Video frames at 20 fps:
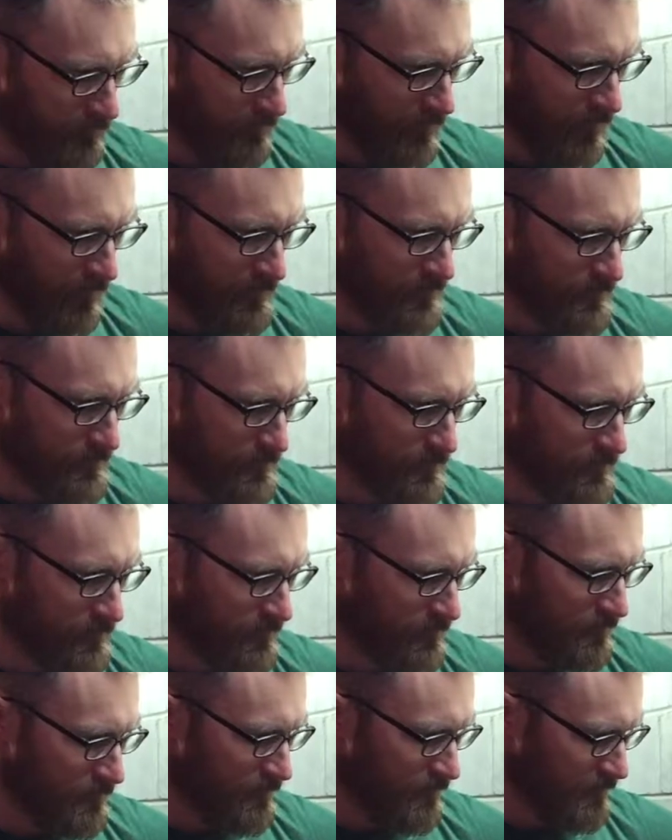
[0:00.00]
with ice,
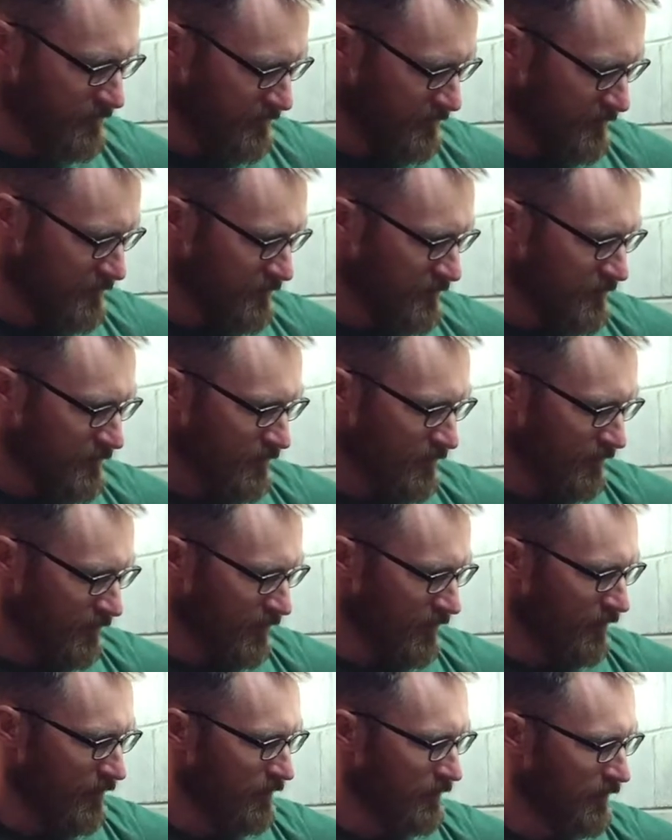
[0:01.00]
and
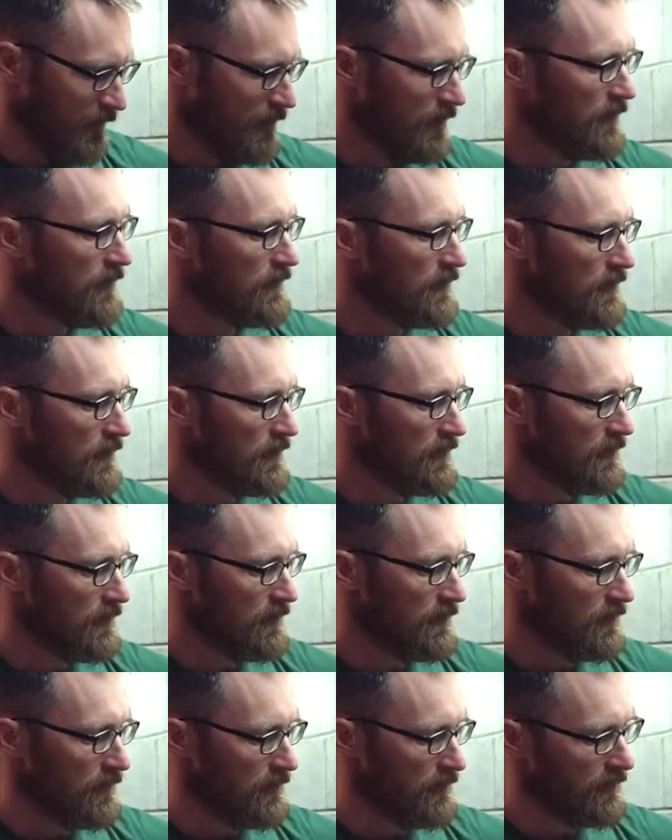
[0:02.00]
then I'll heat
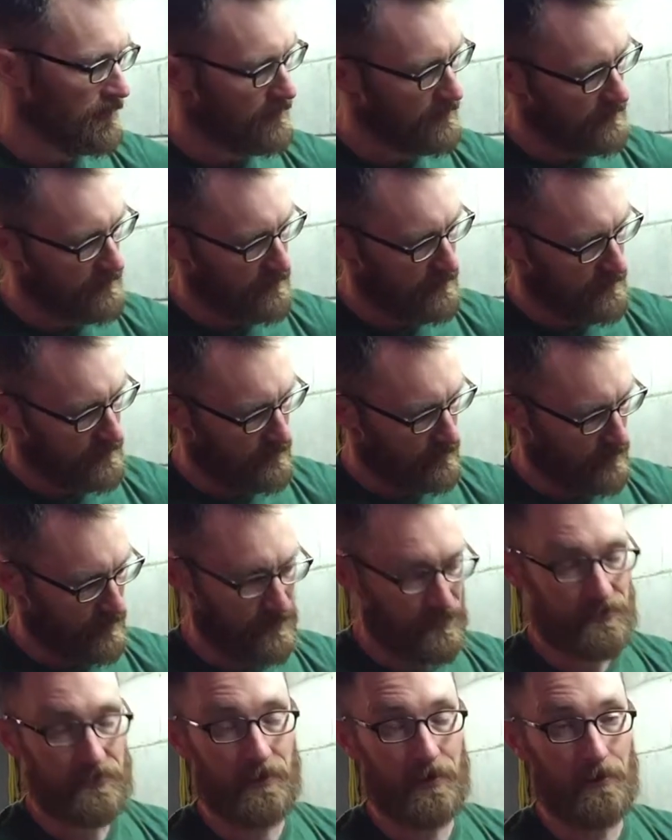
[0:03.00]
the
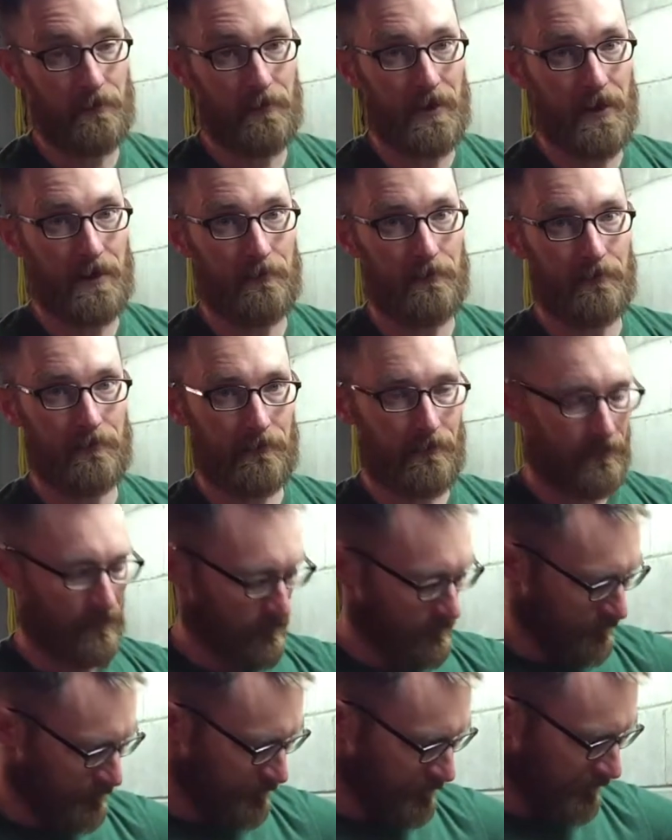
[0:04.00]
winch drum up
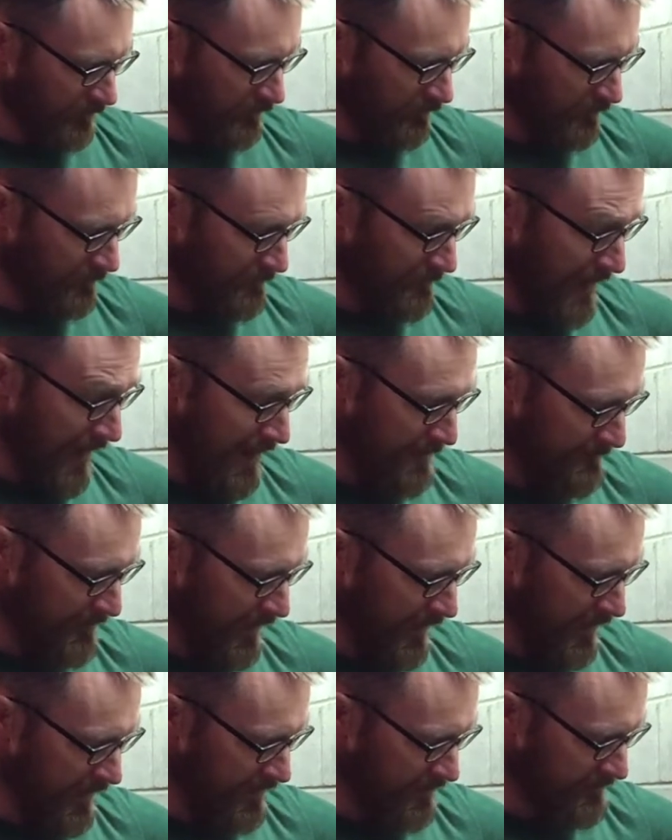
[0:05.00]
with a little MAP
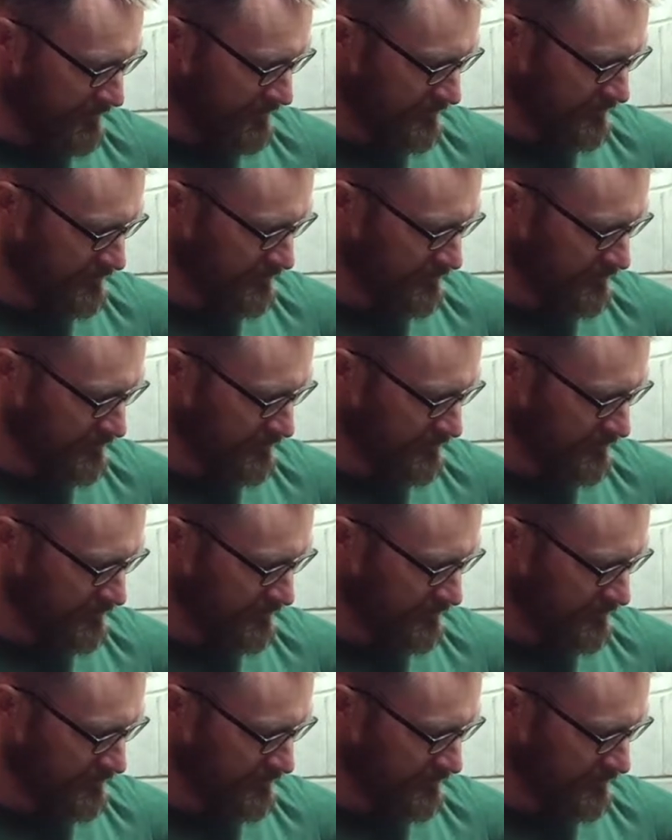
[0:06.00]
gas.